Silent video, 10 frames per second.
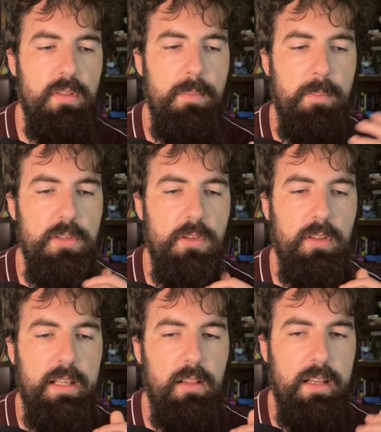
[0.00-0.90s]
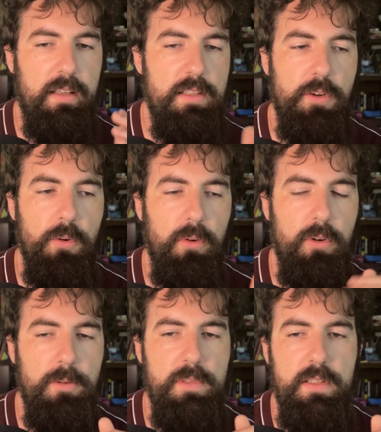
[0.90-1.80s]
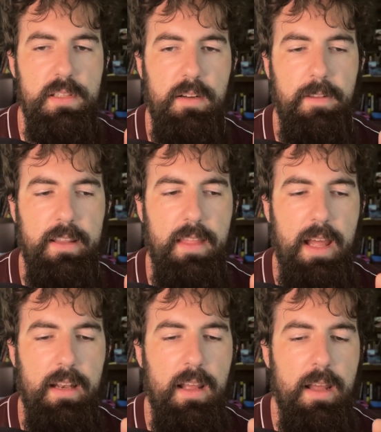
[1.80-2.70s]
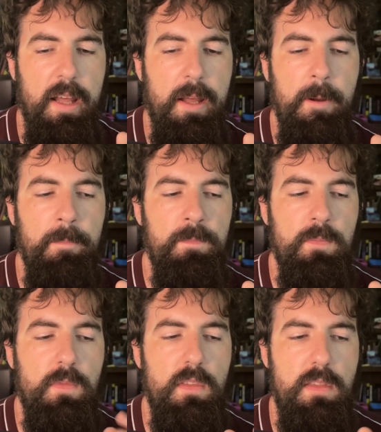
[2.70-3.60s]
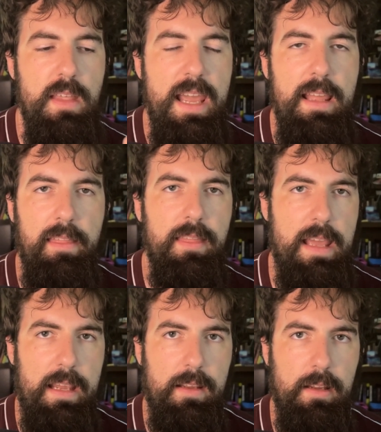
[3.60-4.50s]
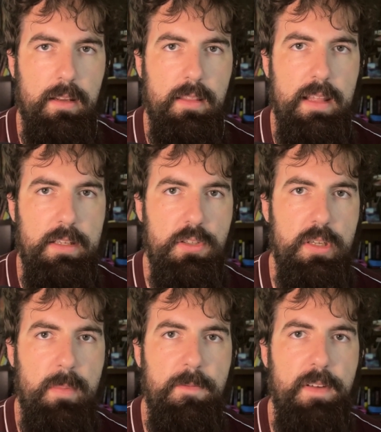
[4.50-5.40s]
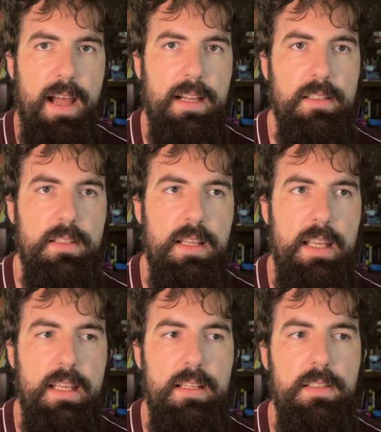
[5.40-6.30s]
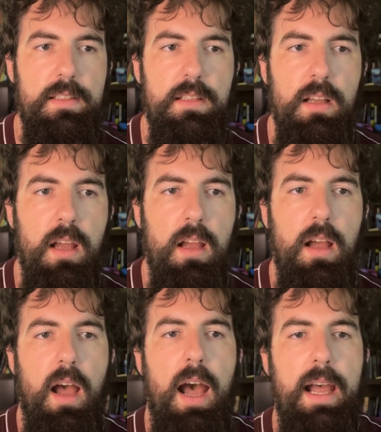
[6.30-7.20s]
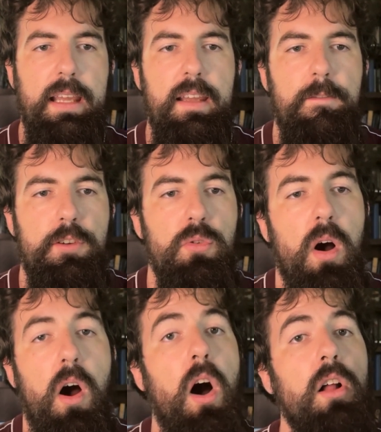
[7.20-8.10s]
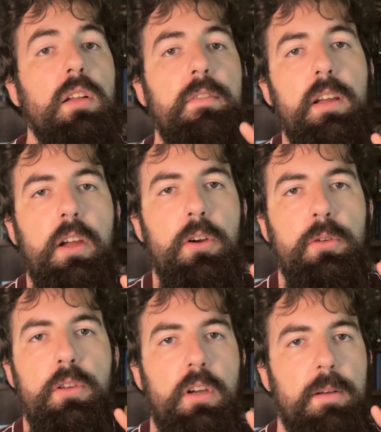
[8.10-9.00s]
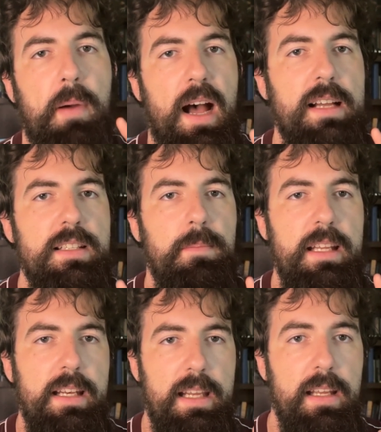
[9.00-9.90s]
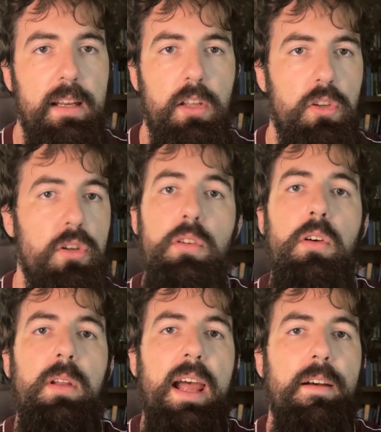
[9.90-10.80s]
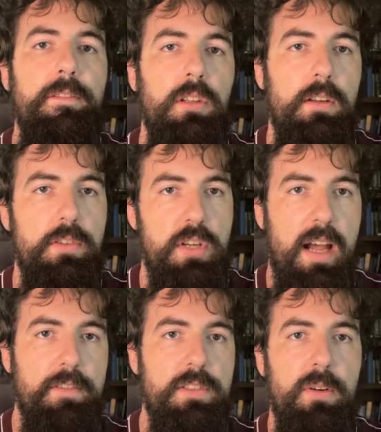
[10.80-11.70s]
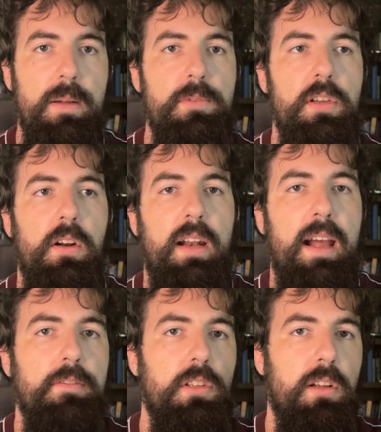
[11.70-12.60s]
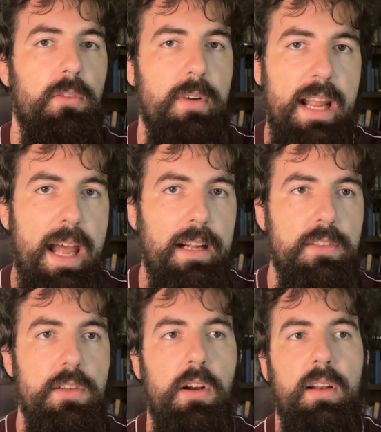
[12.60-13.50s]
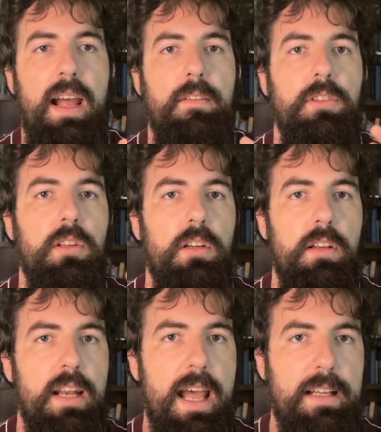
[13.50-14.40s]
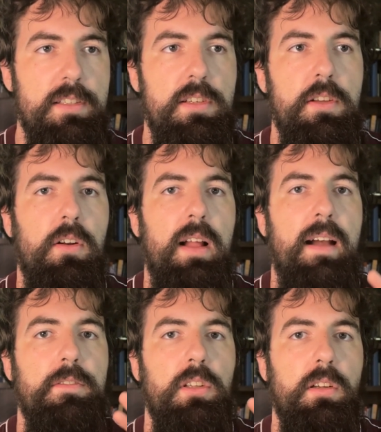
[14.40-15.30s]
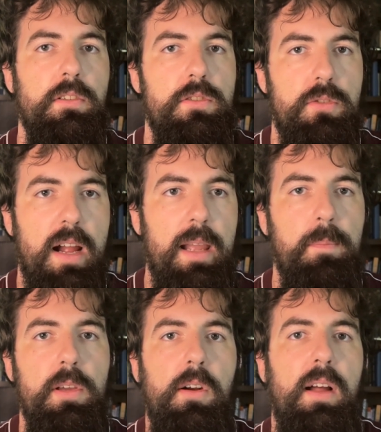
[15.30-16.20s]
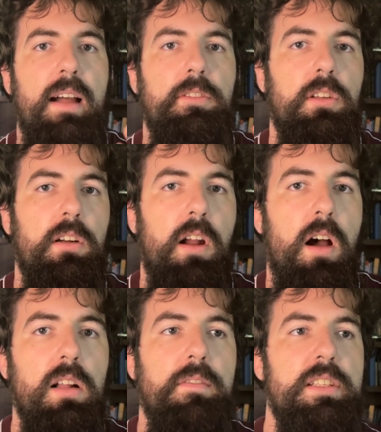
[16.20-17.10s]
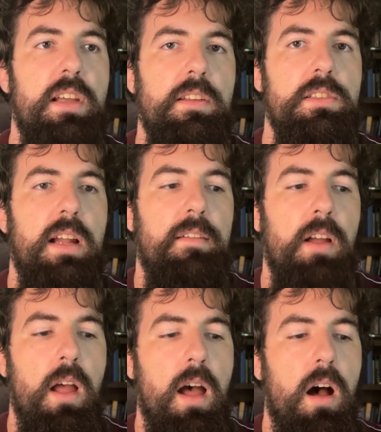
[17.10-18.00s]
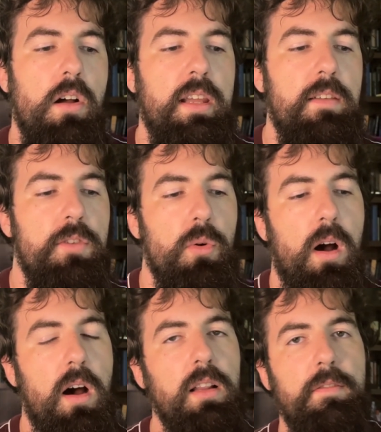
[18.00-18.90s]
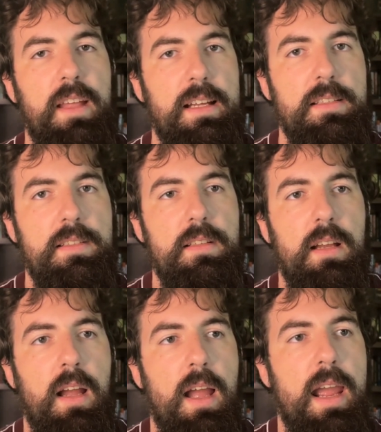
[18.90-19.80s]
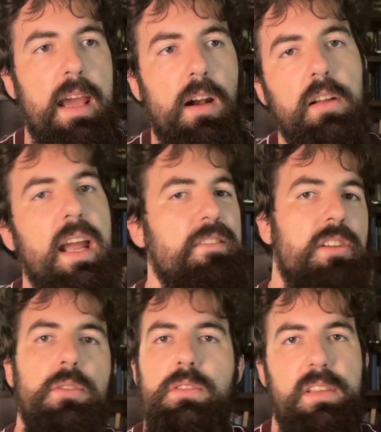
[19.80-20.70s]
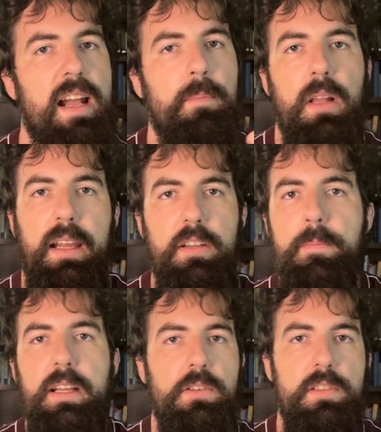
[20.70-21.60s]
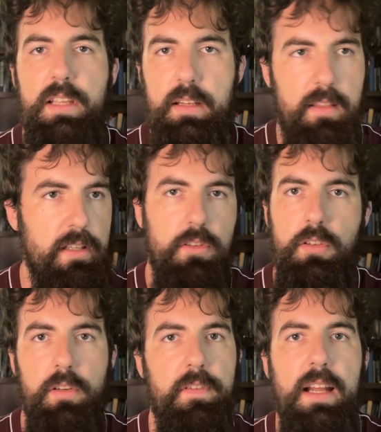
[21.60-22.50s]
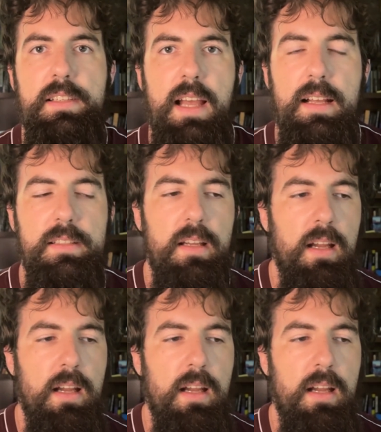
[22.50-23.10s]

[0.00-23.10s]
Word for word: the members only, like Discord rooms and stuff like that, they think that ShipFast is, I give you all of the code you could possibly need. You don't have to learn JavaScript. You don't have to learn React. You don't have to learn Next. You don't have to learn Stripe. You don't have to learn all of this other stuff. I'll give you all of this, and all you have to do is just kind of plug in your pictures, and then you've got a SaaS.